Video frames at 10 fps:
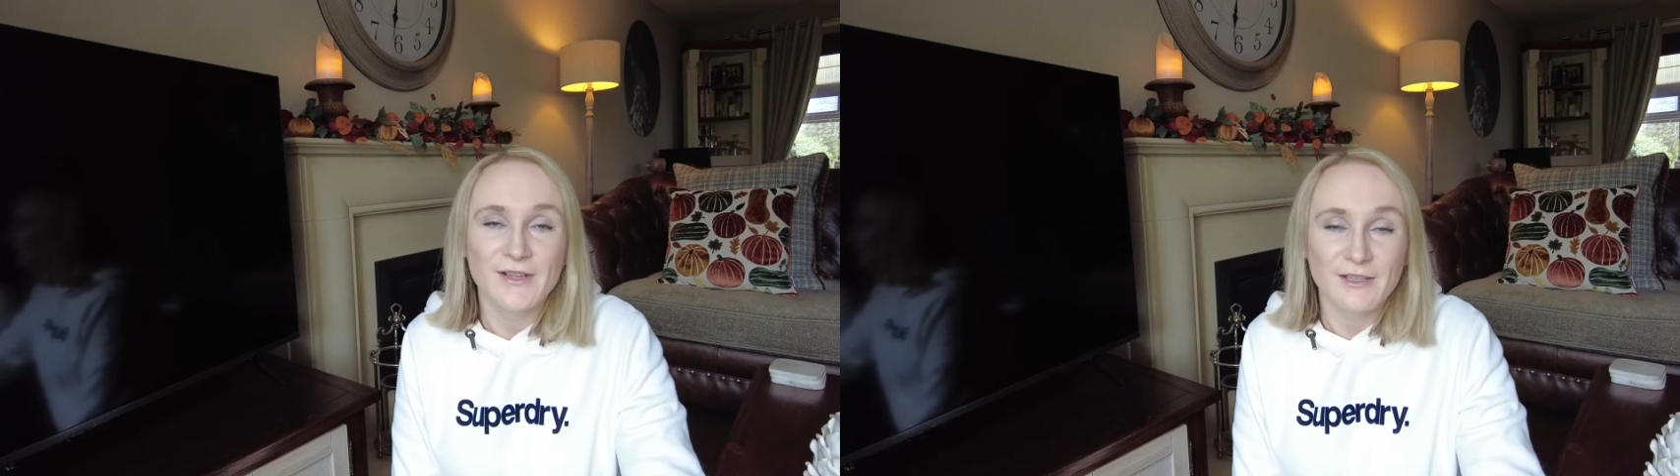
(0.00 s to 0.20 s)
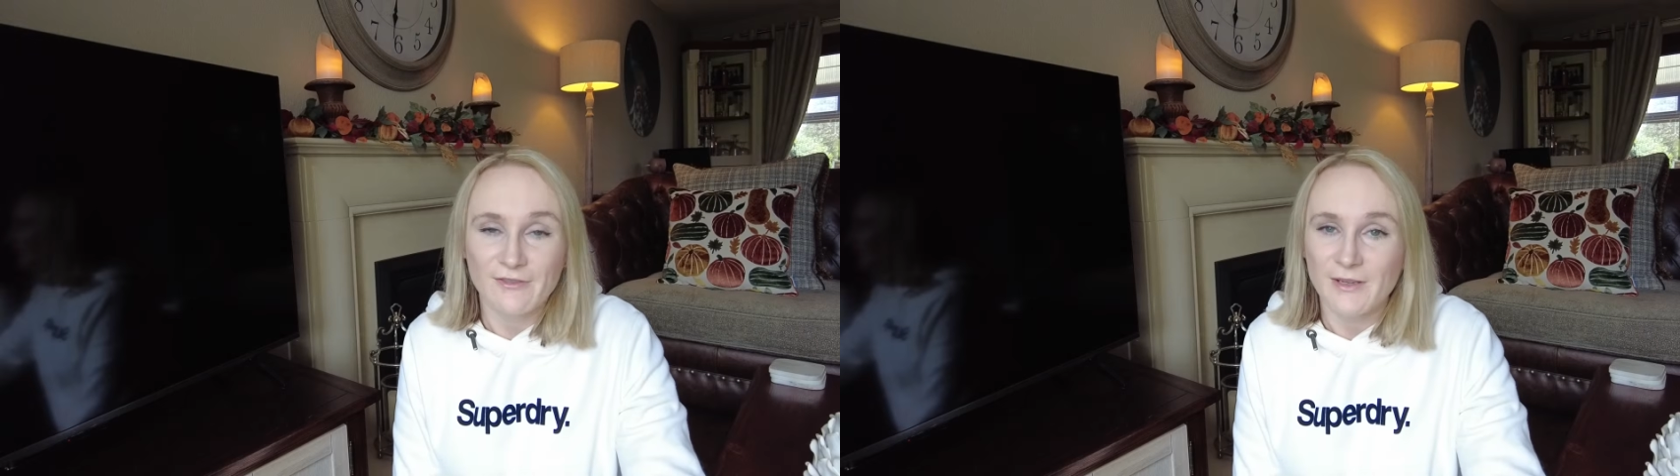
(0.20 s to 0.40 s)
for
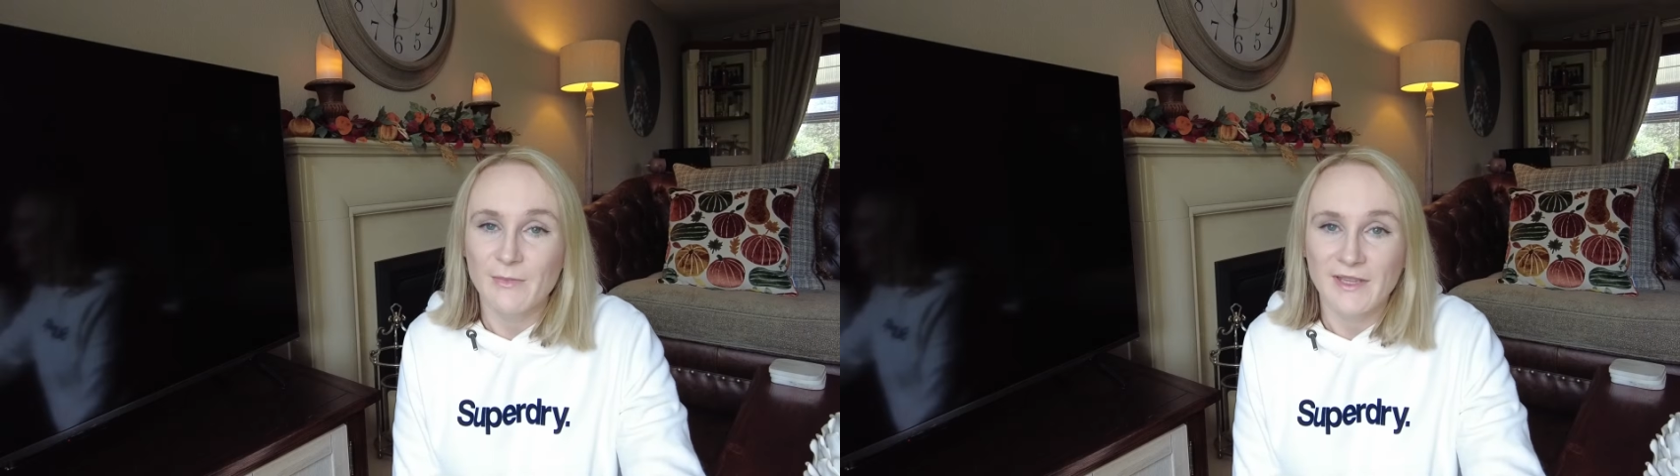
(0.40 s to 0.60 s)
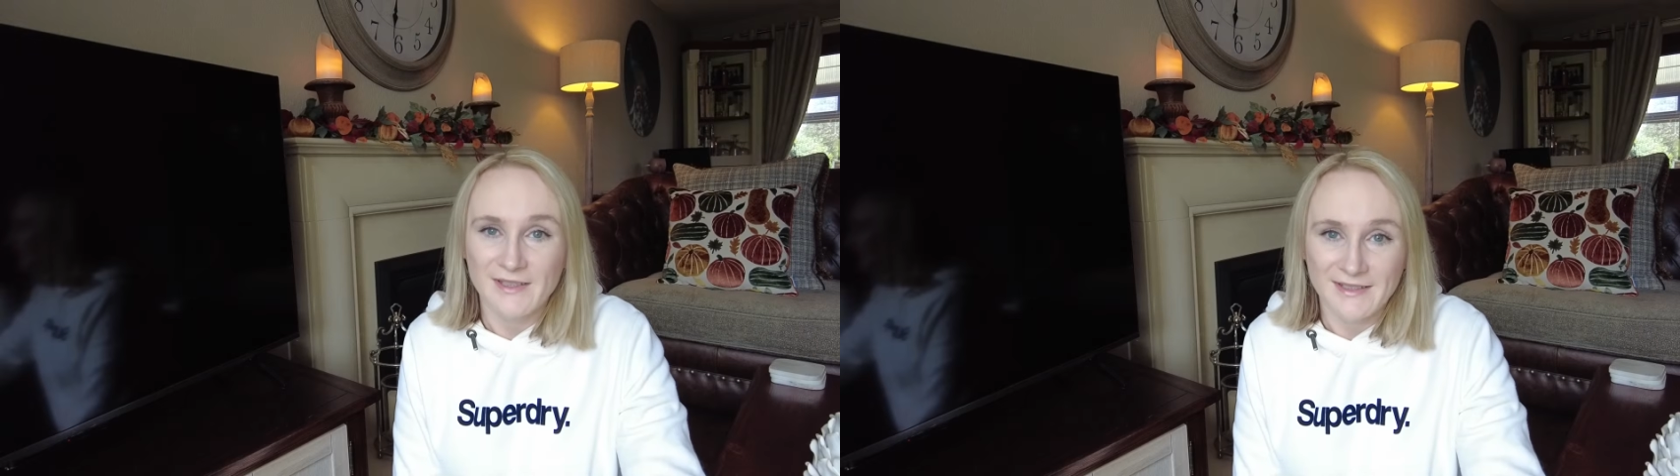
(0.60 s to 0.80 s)
a great
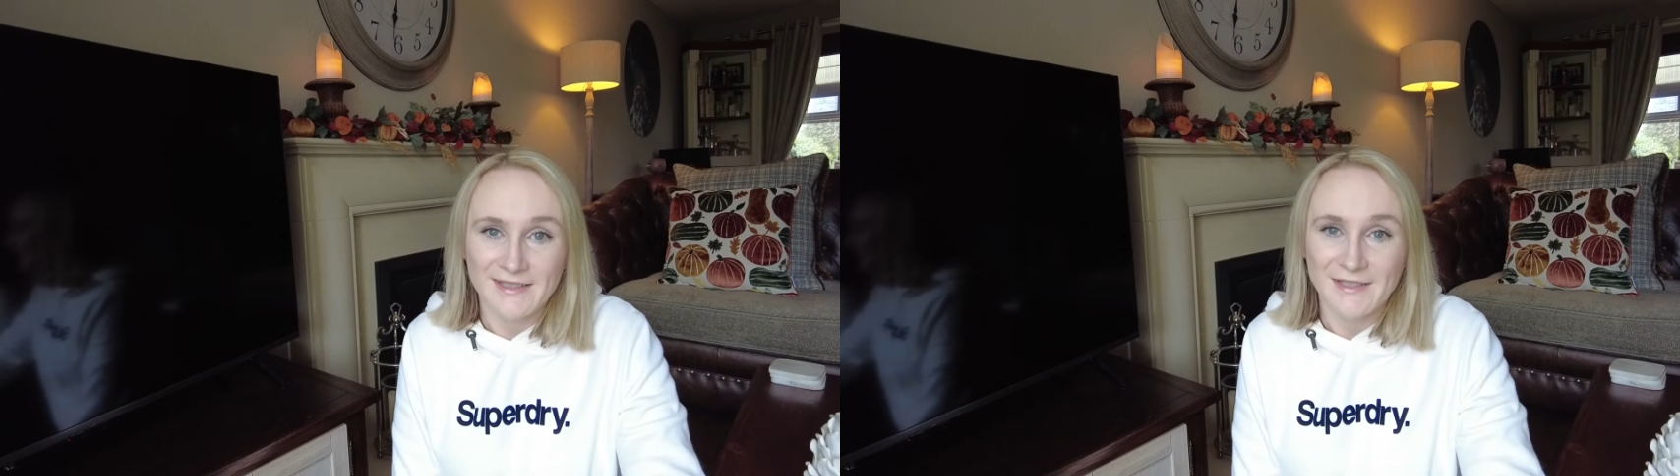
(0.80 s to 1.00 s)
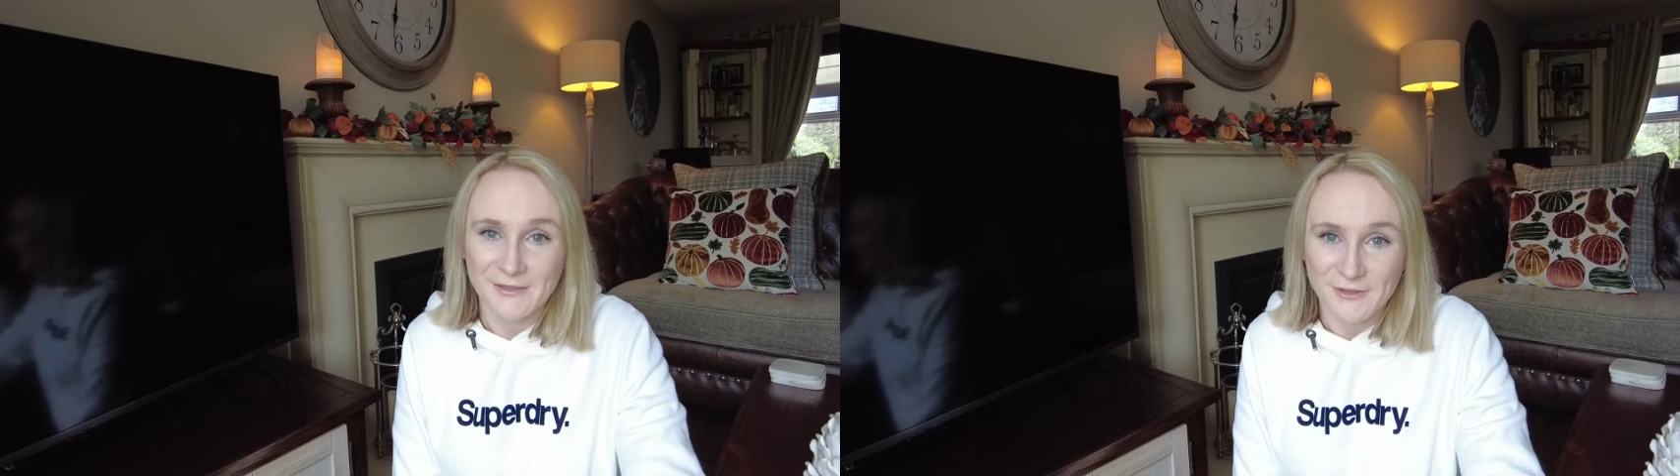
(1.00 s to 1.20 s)
big
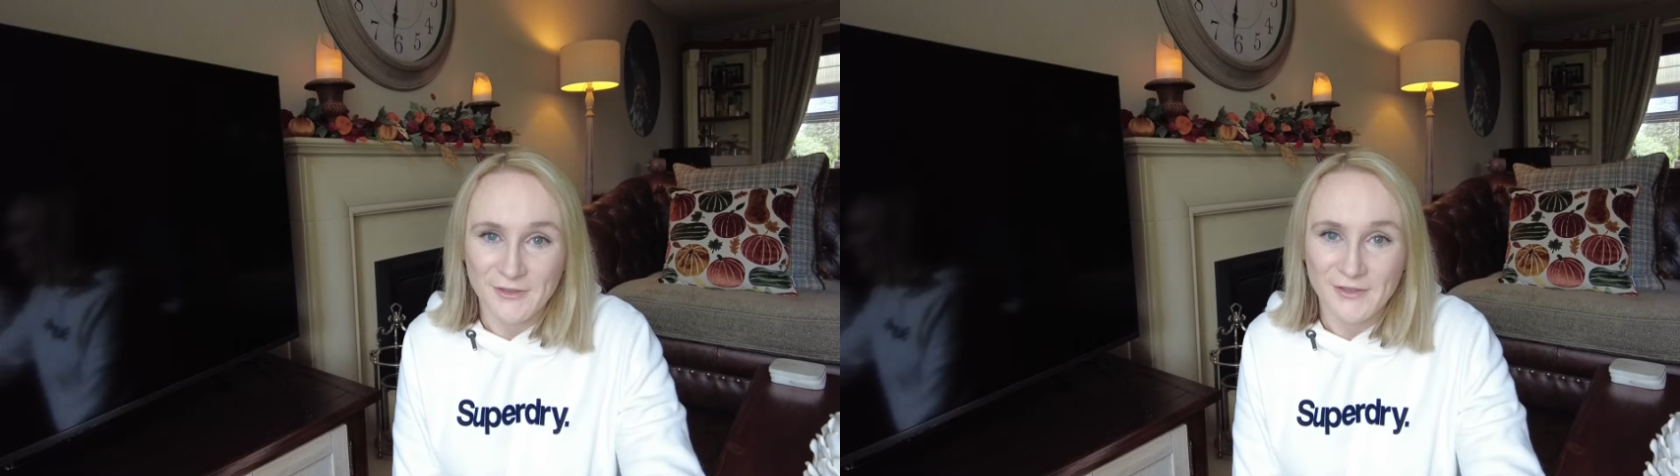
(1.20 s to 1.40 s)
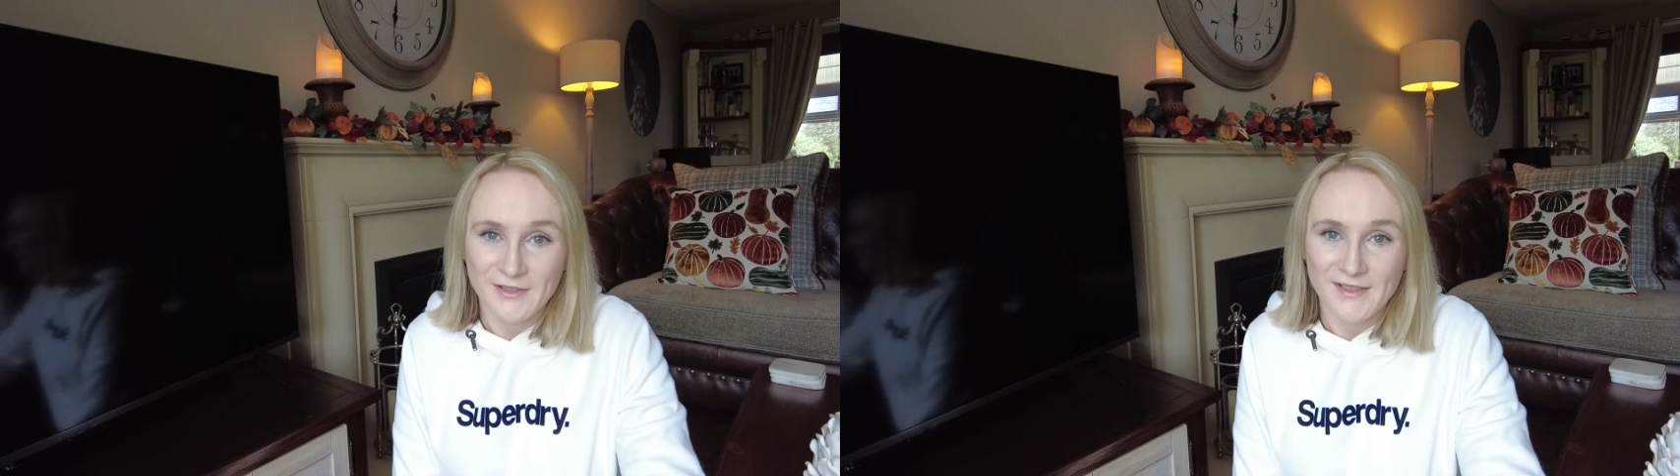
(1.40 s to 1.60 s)
cleaning haul?